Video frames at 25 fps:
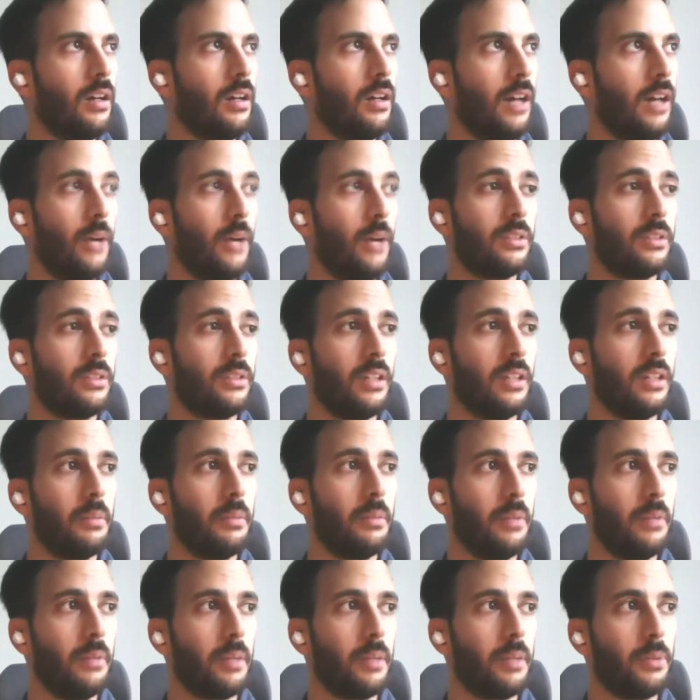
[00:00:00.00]
would say,
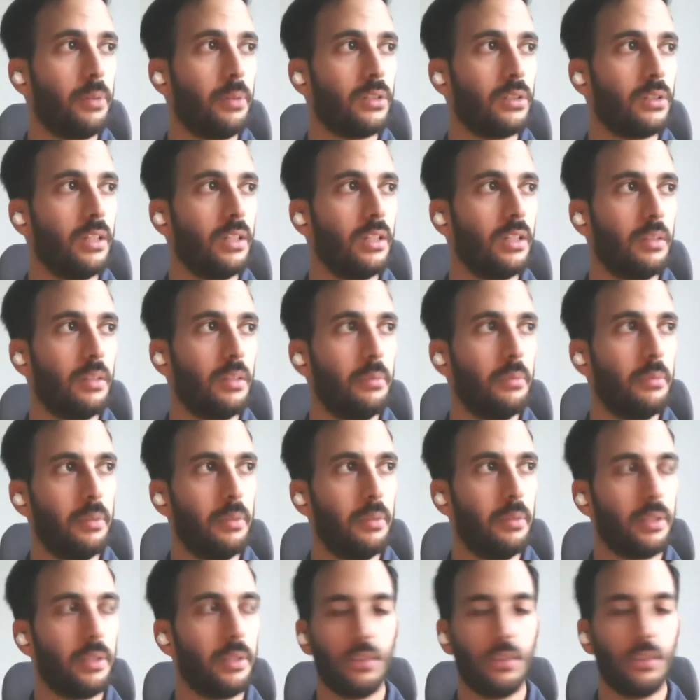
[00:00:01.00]
like personally, the
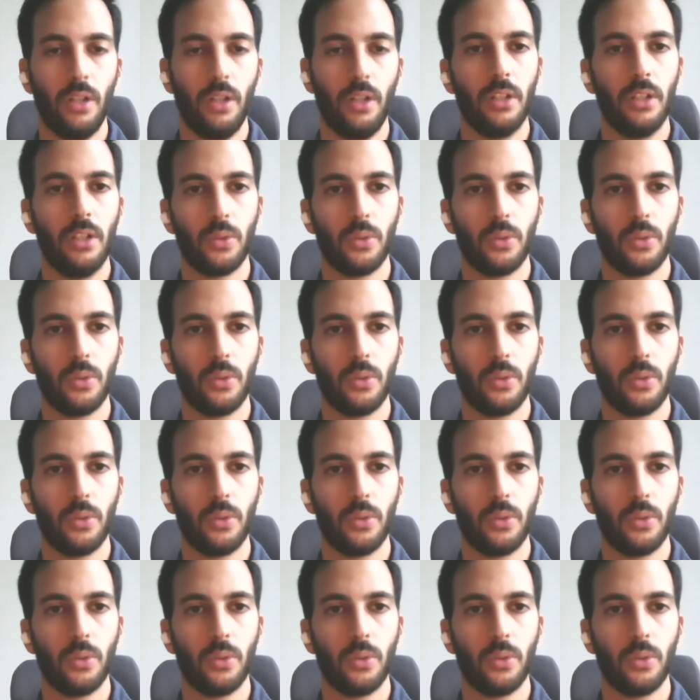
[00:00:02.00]
biggest challenge